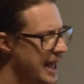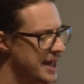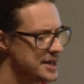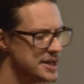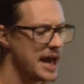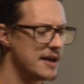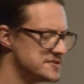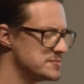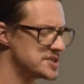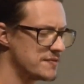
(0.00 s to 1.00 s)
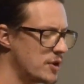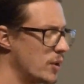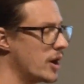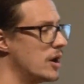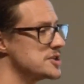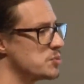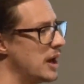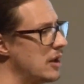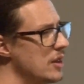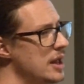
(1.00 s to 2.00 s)
and have some stuff going on as
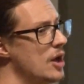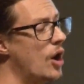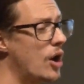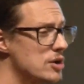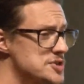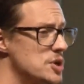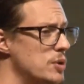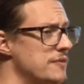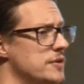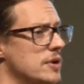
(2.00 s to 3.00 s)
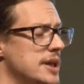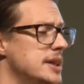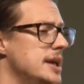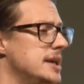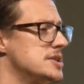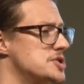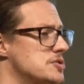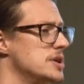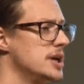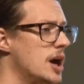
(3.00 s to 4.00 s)
well. Also, if you're in the
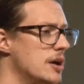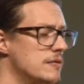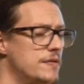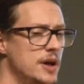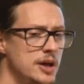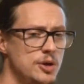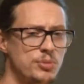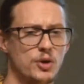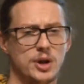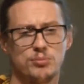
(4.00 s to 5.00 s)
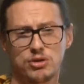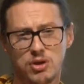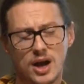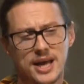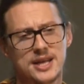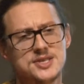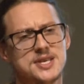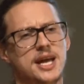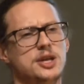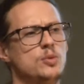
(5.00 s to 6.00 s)
industry of building
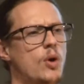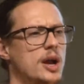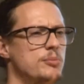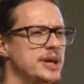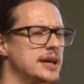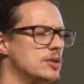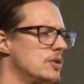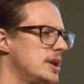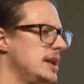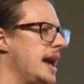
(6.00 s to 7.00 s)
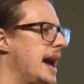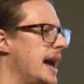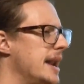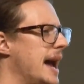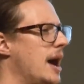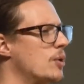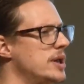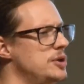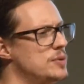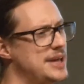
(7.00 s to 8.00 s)
plugins and you want to begin looking at how
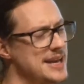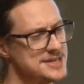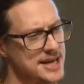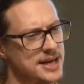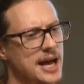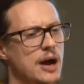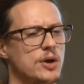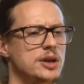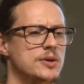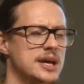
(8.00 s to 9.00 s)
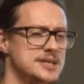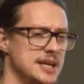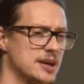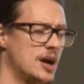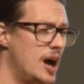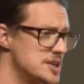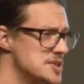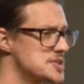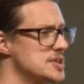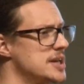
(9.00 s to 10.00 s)
can you get data
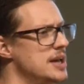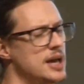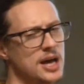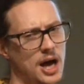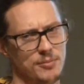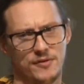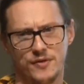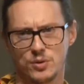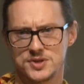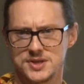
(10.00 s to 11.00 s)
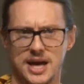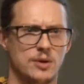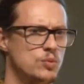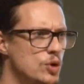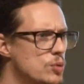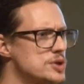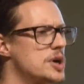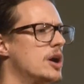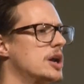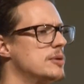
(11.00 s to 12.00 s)
consciously. The folks at Woo
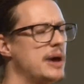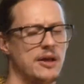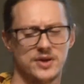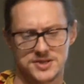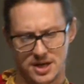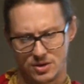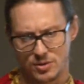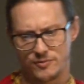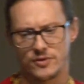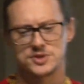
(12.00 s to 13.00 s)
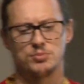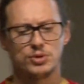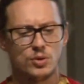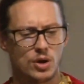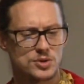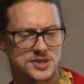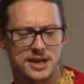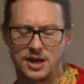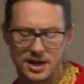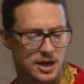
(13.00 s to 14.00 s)
were talking about this. I know the folks at
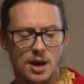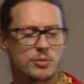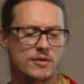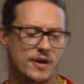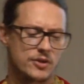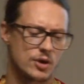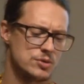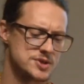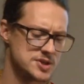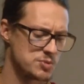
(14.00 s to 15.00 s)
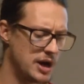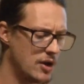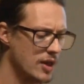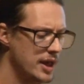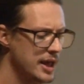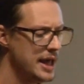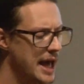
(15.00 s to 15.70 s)
Bluehost and a number of other hosts as well